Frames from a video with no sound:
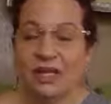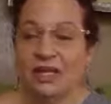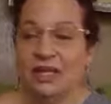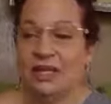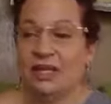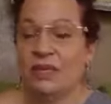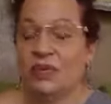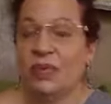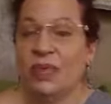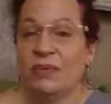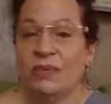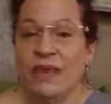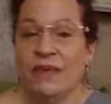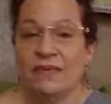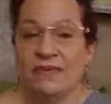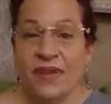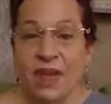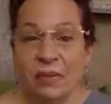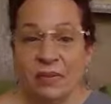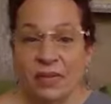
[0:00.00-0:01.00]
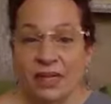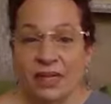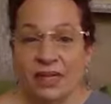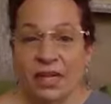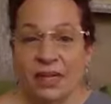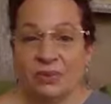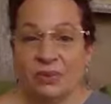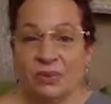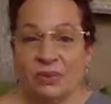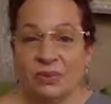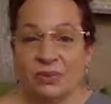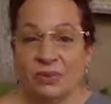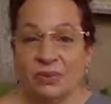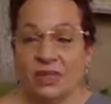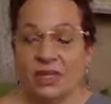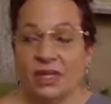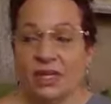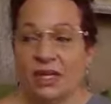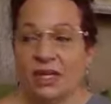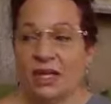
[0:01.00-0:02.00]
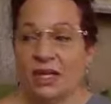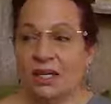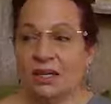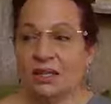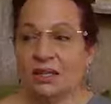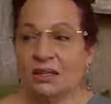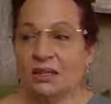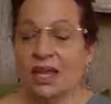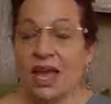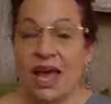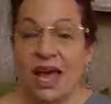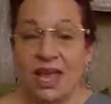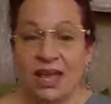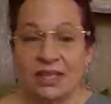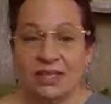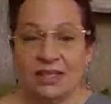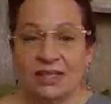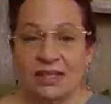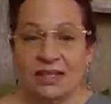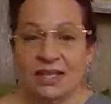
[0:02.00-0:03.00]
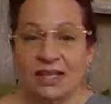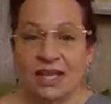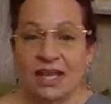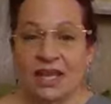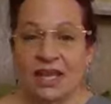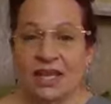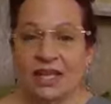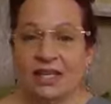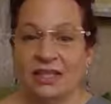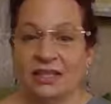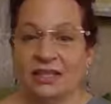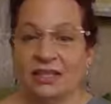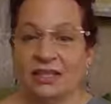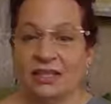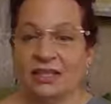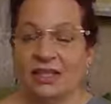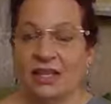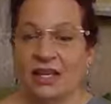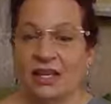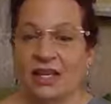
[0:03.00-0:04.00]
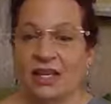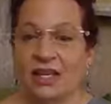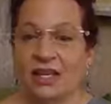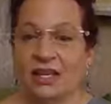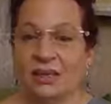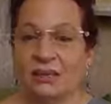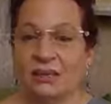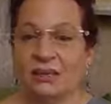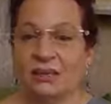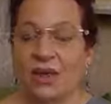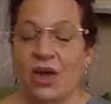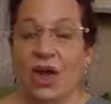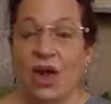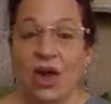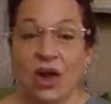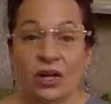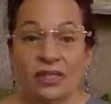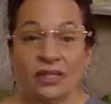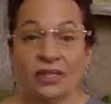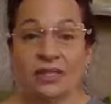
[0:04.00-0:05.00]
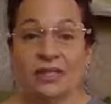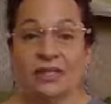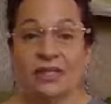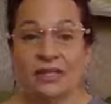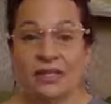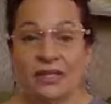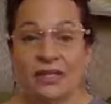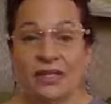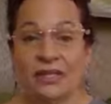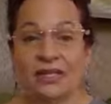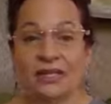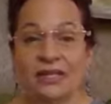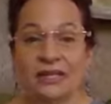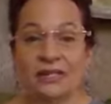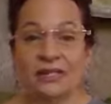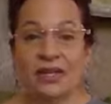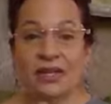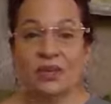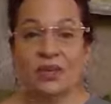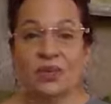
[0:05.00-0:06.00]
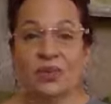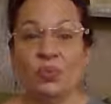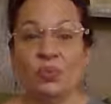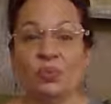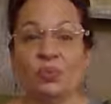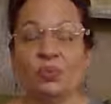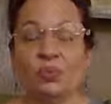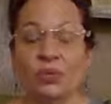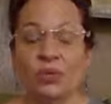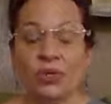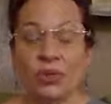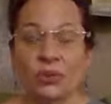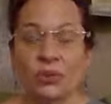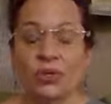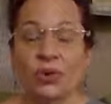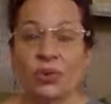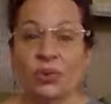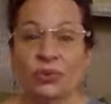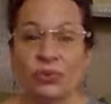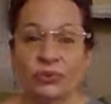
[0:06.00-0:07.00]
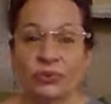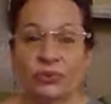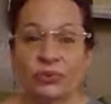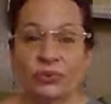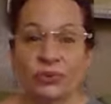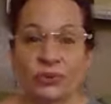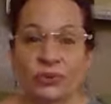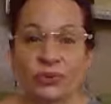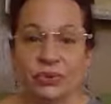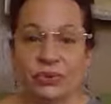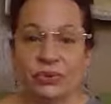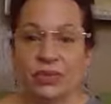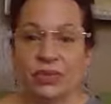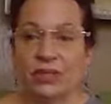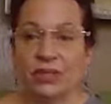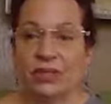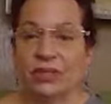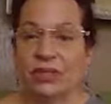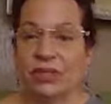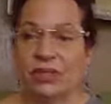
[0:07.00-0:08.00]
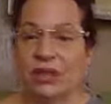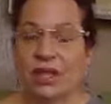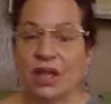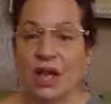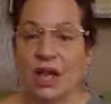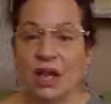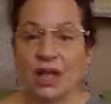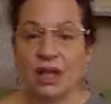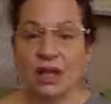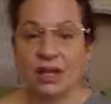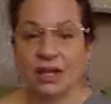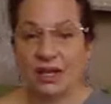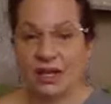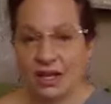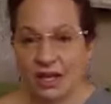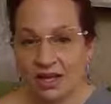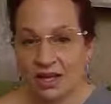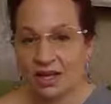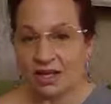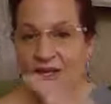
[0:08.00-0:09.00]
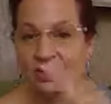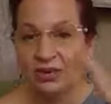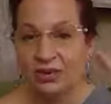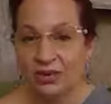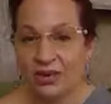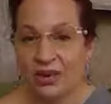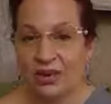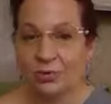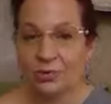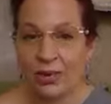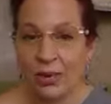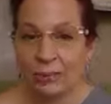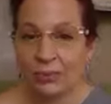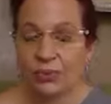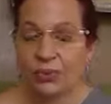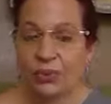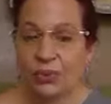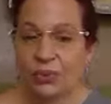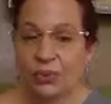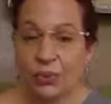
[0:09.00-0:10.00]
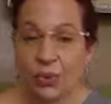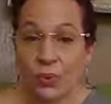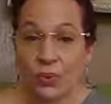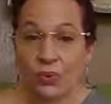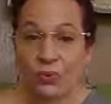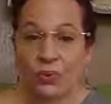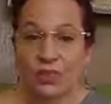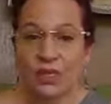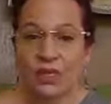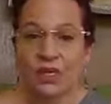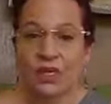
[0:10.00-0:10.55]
you know, with my family that was really uh, sad and um, hard to see as they're, you know, going through the, uh, uh you know, a bump on the road.